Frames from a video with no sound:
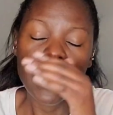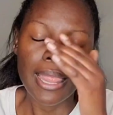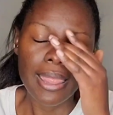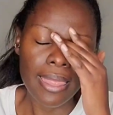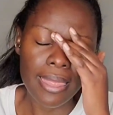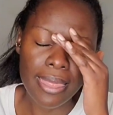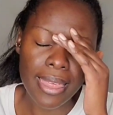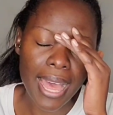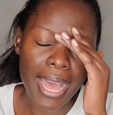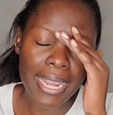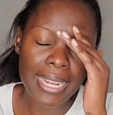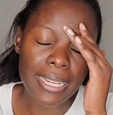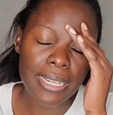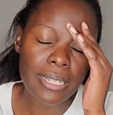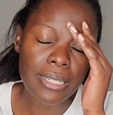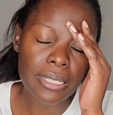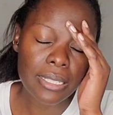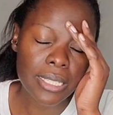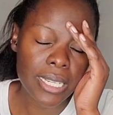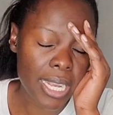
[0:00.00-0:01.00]
that
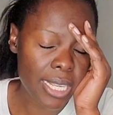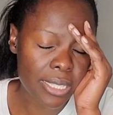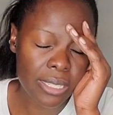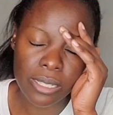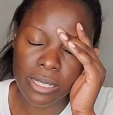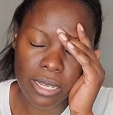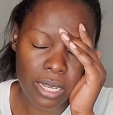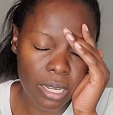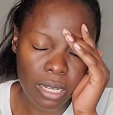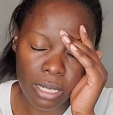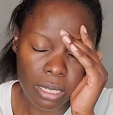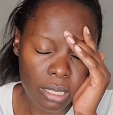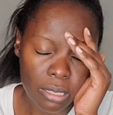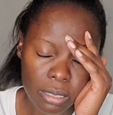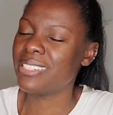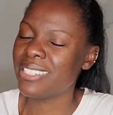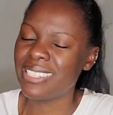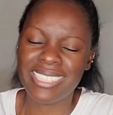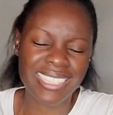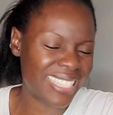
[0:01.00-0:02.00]
just
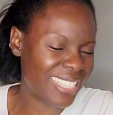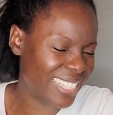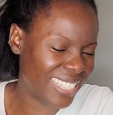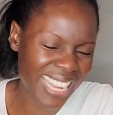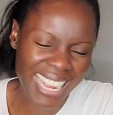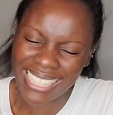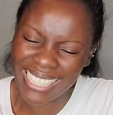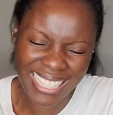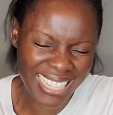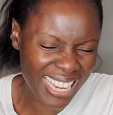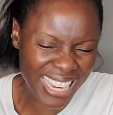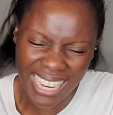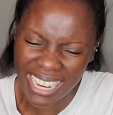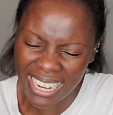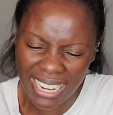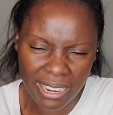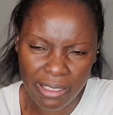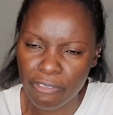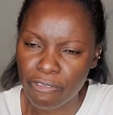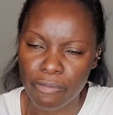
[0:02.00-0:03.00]

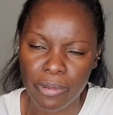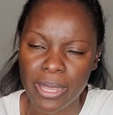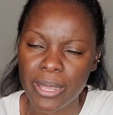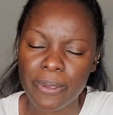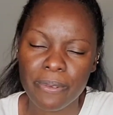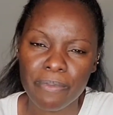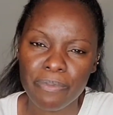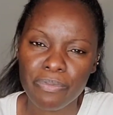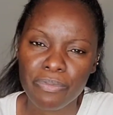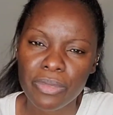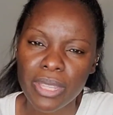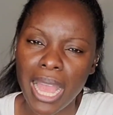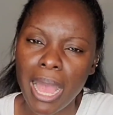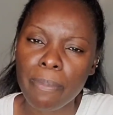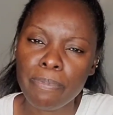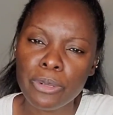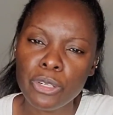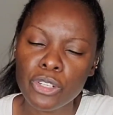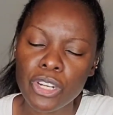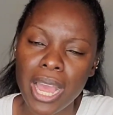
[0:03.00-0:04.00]
didn't leave me.
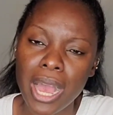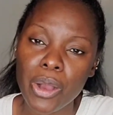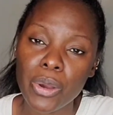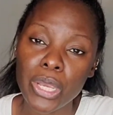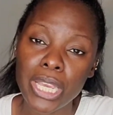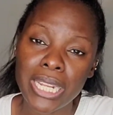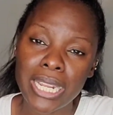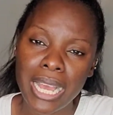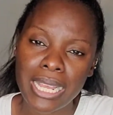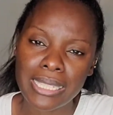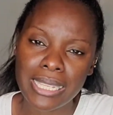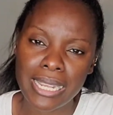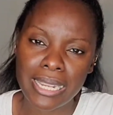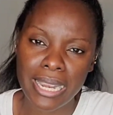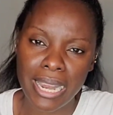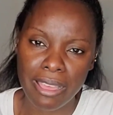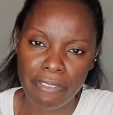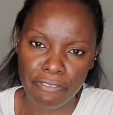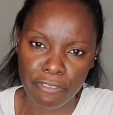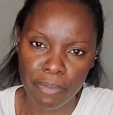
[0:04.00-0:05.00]
Up to now, it
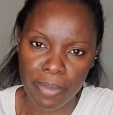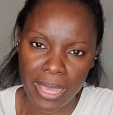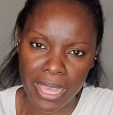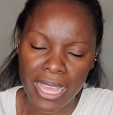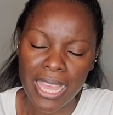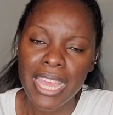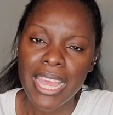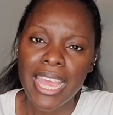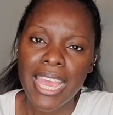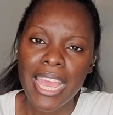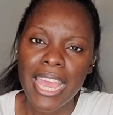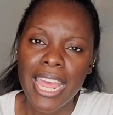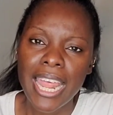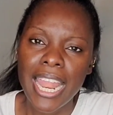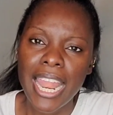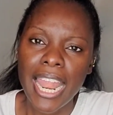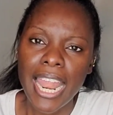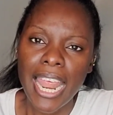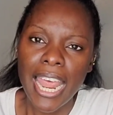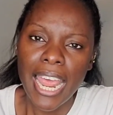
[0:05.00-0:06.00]
hasn't left me.
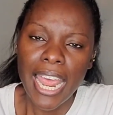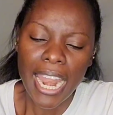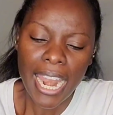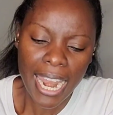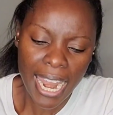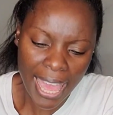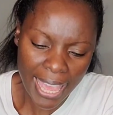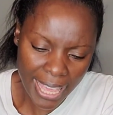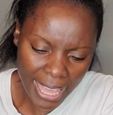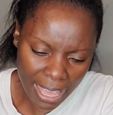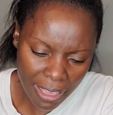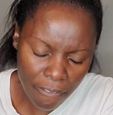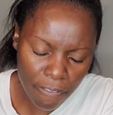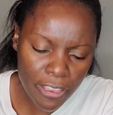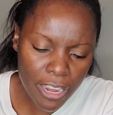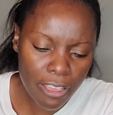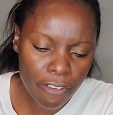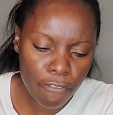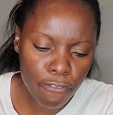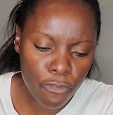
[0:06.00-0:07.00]
Like,
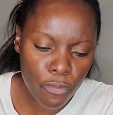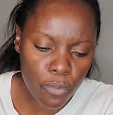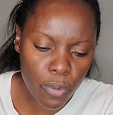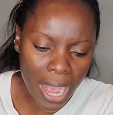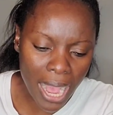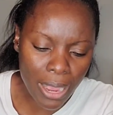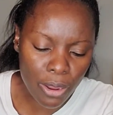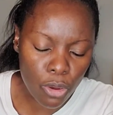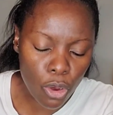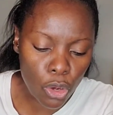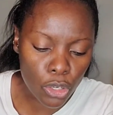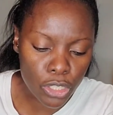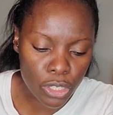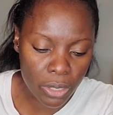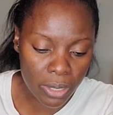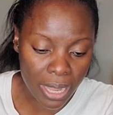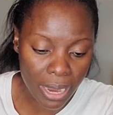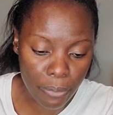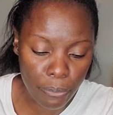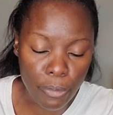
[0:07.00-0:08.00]
even if I go to
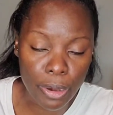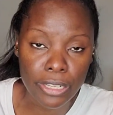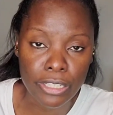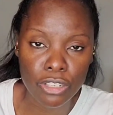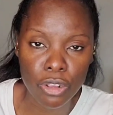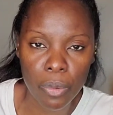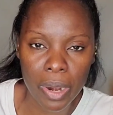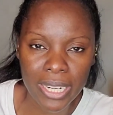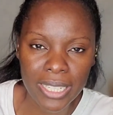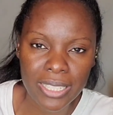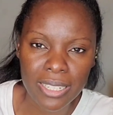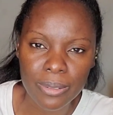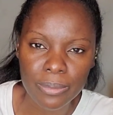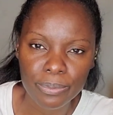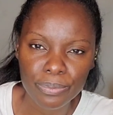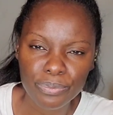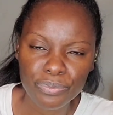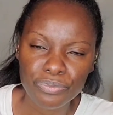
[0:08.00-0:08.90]
the restaurant,